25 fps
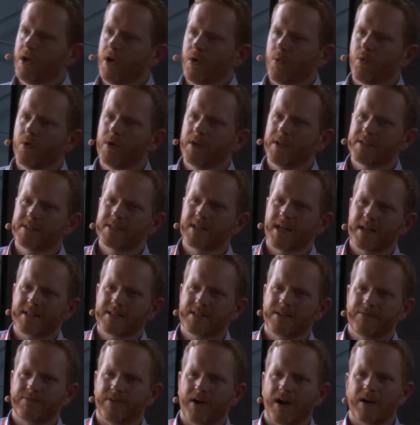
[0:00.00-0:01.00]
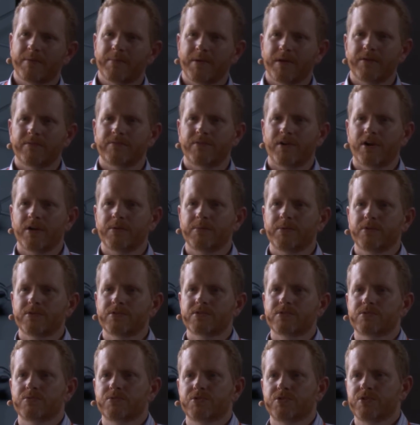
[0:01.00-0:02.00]
One is as environment
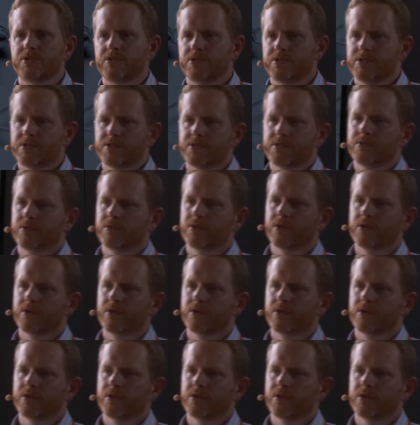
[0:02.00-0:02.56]
variables, which is